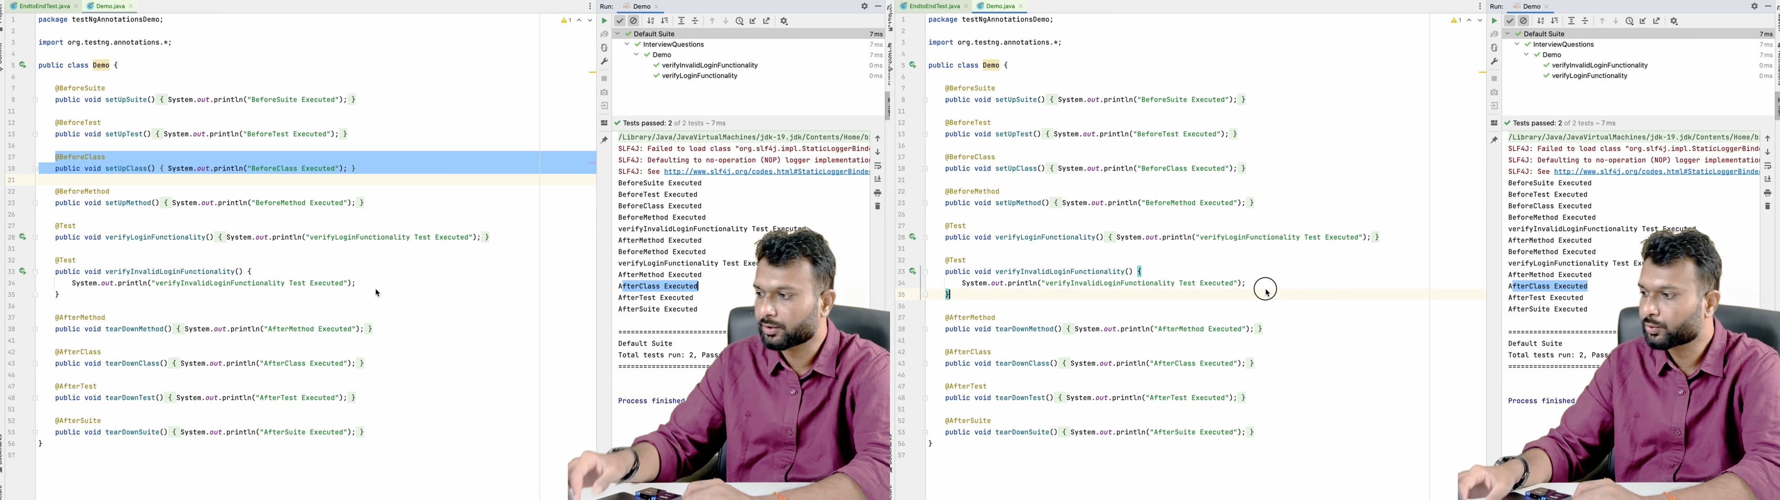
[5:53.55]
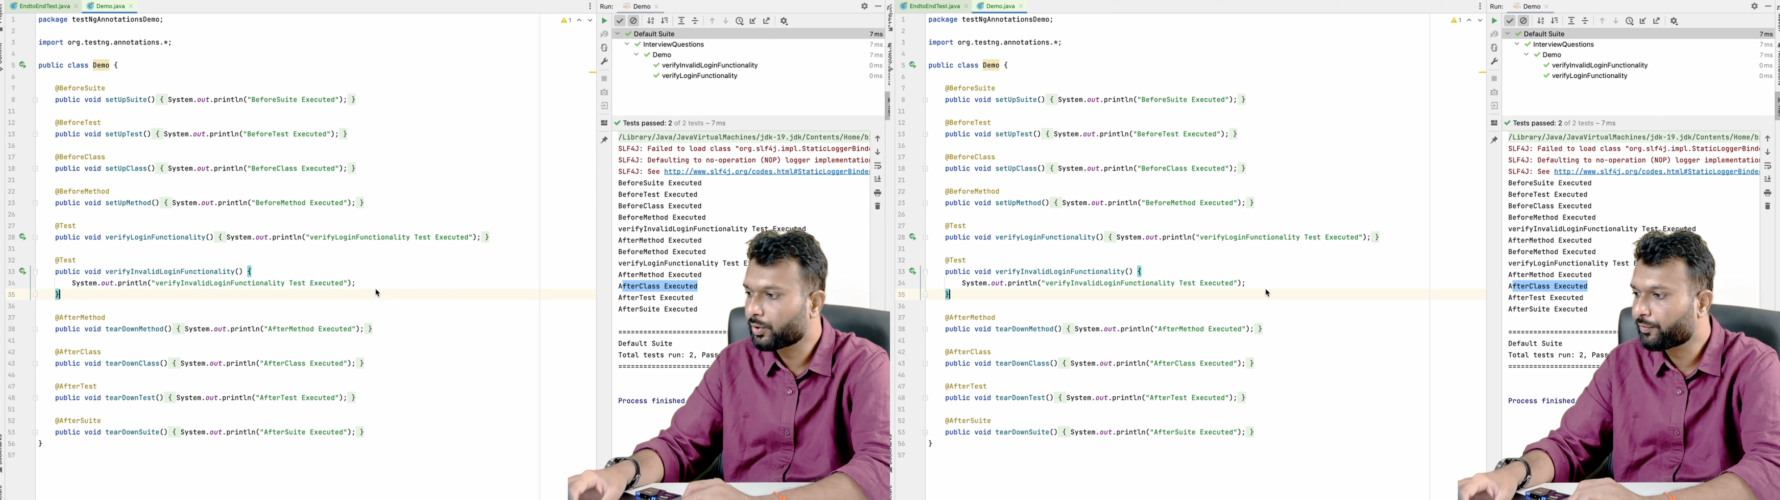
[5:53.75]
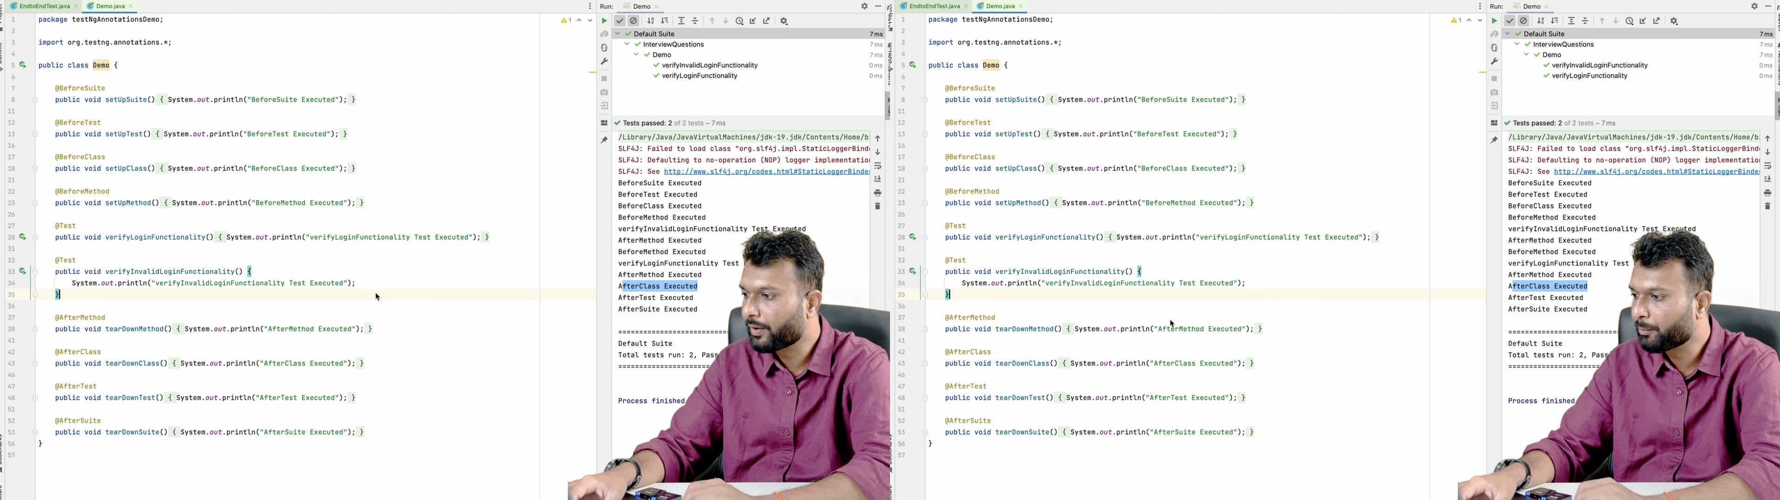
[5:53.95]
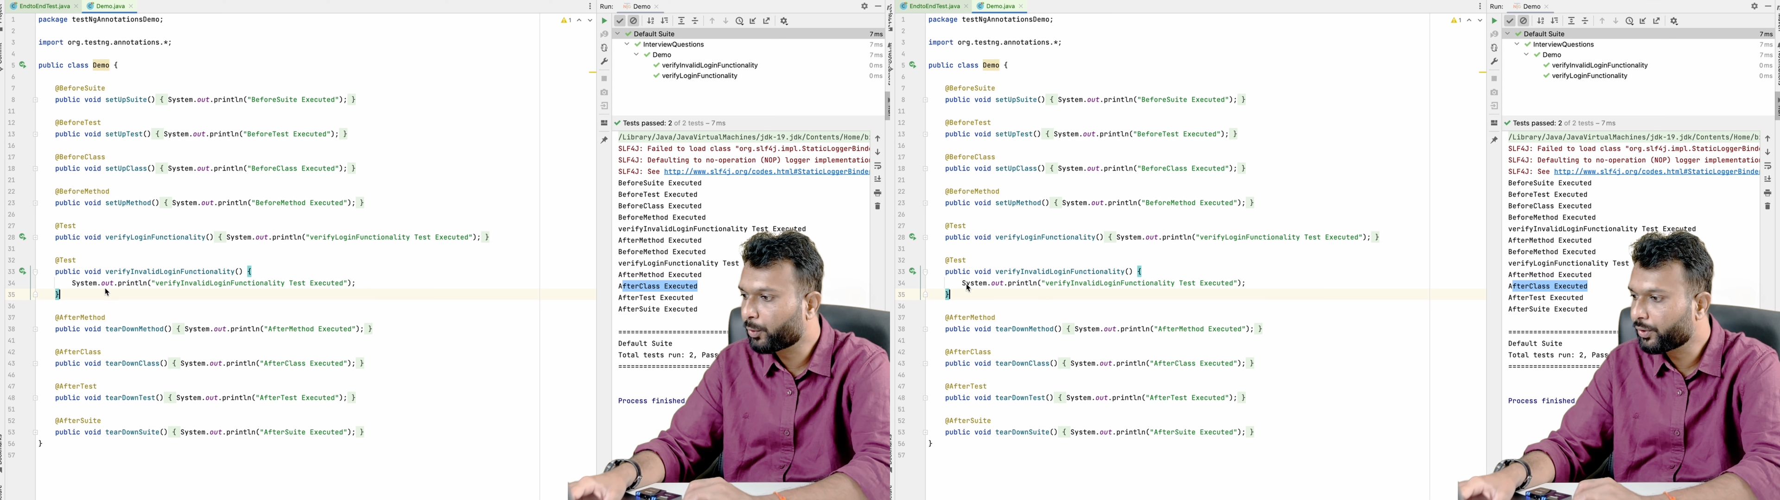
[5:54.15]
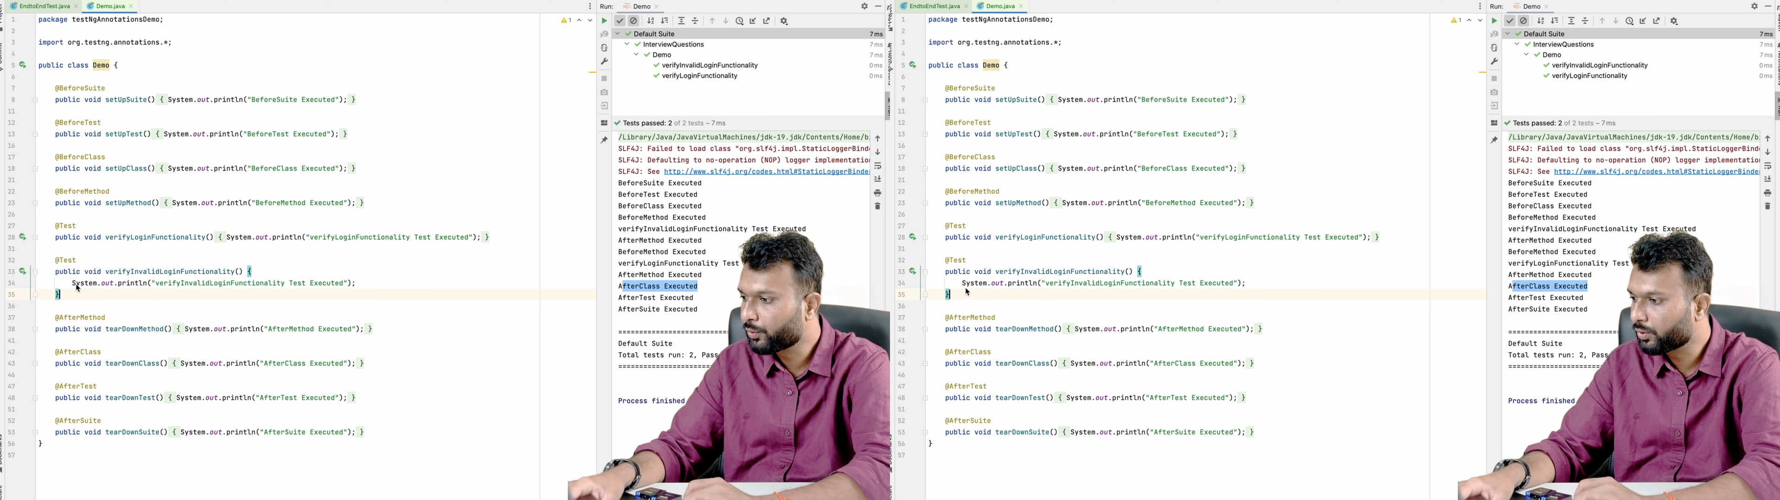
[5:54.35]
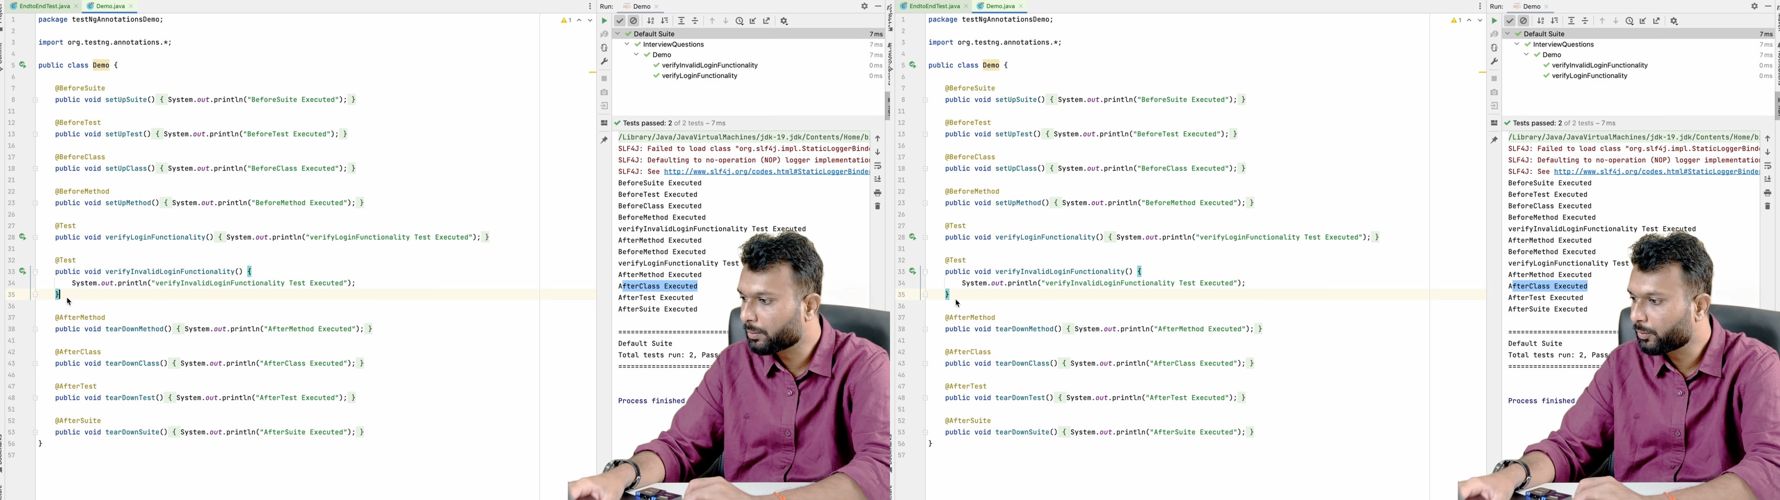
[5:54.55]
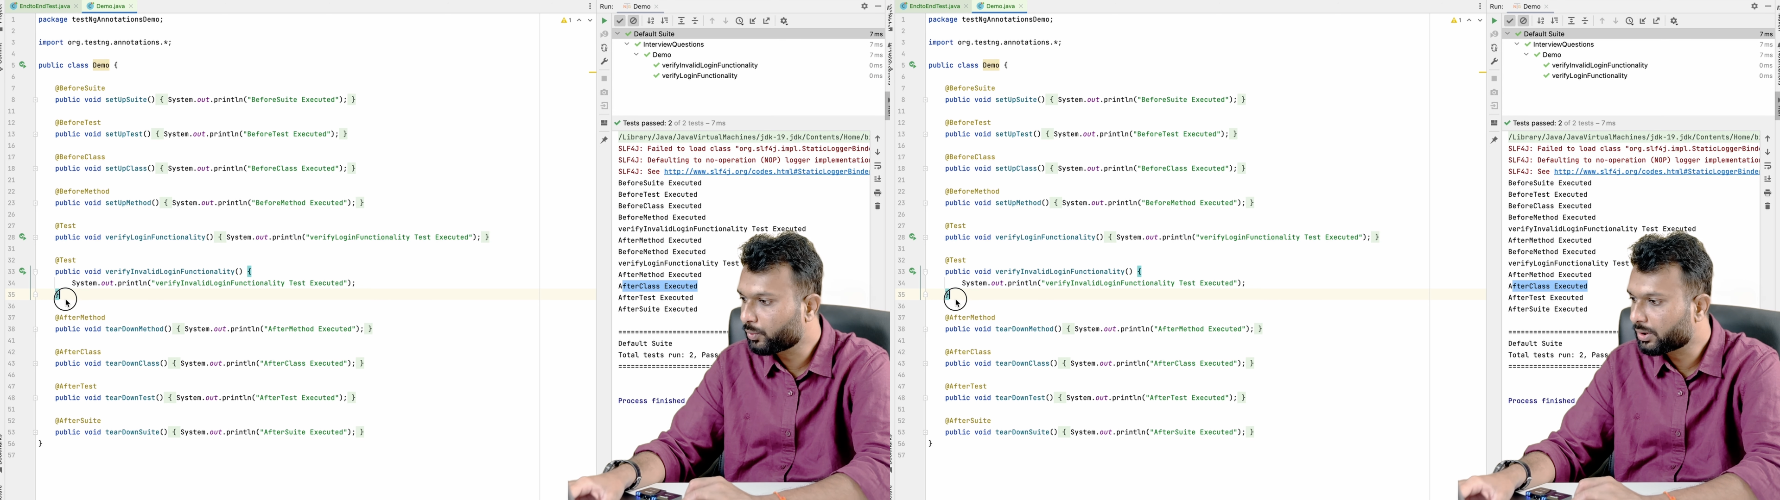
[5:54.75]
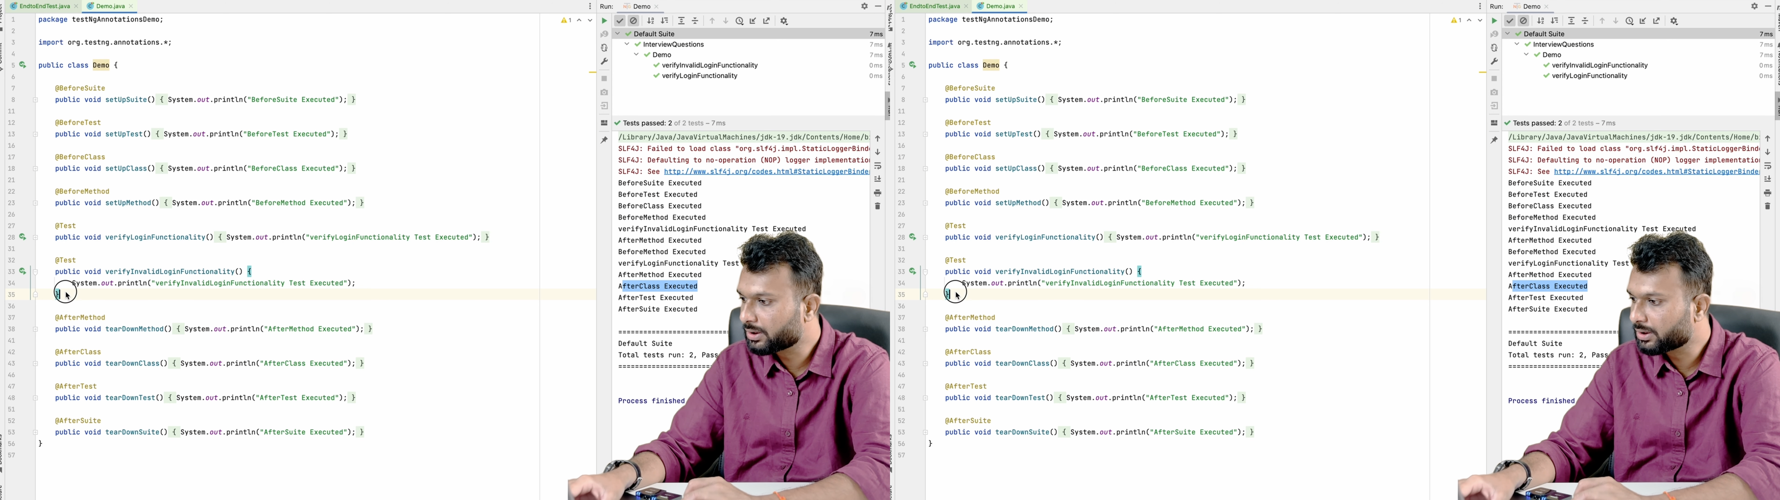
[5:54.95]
So if I'm going to remove